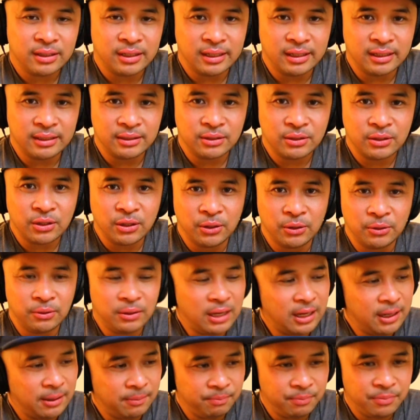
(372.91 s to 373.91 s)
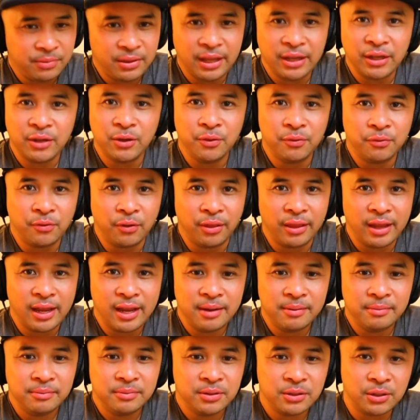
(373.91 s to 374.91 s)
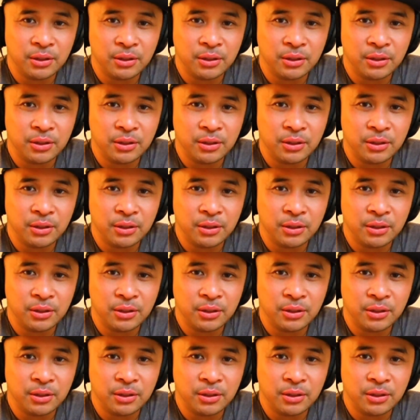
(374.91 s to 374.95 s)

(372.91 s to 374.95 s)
and so thank you for them.